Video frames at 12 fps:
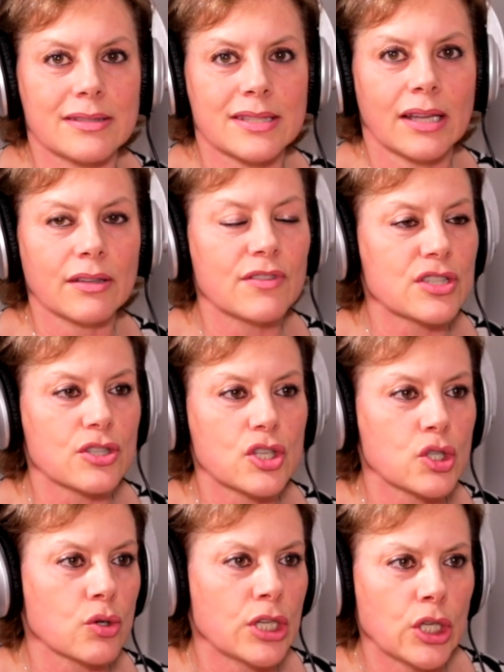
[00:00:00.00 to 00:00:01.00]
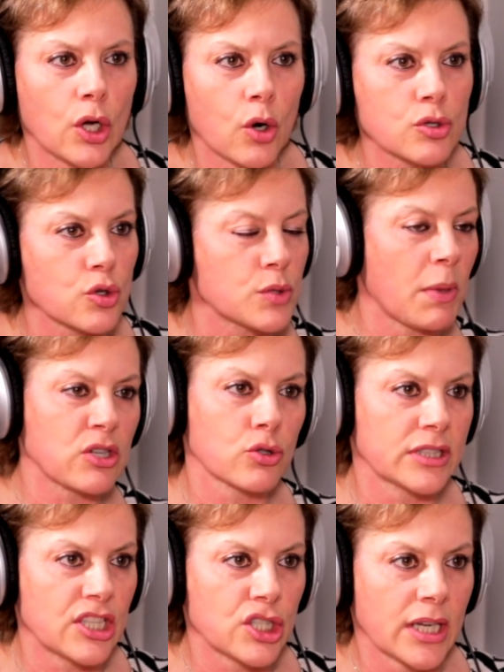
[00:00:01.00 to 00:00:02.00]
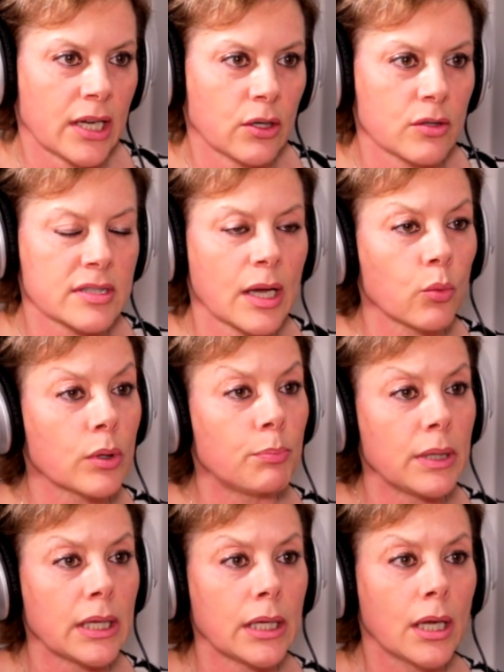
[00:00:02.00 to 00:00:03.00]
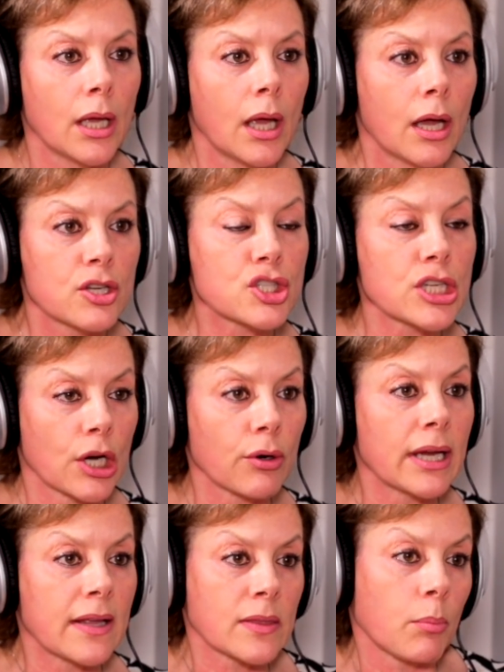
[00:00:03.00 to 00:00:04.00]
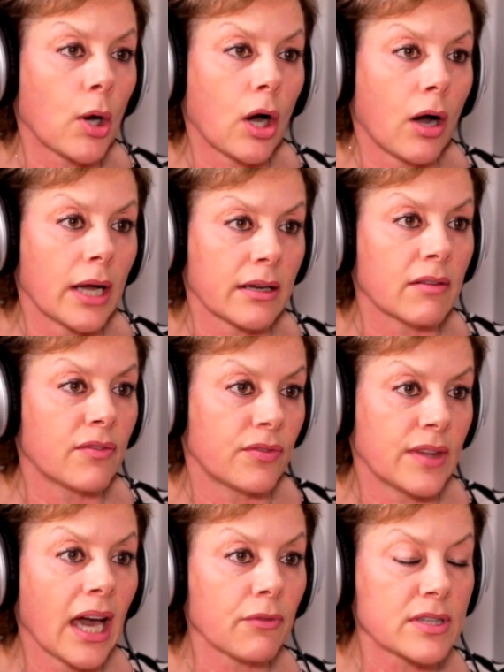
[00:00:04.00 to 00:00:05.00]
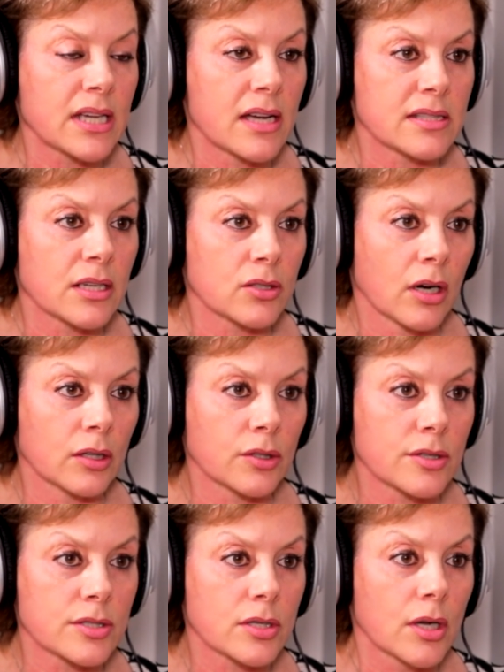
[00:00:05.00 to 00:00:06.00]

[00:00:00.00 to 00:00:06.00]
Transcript: television studios or specialty channels that would be sharing in the pot of the advertising dollars.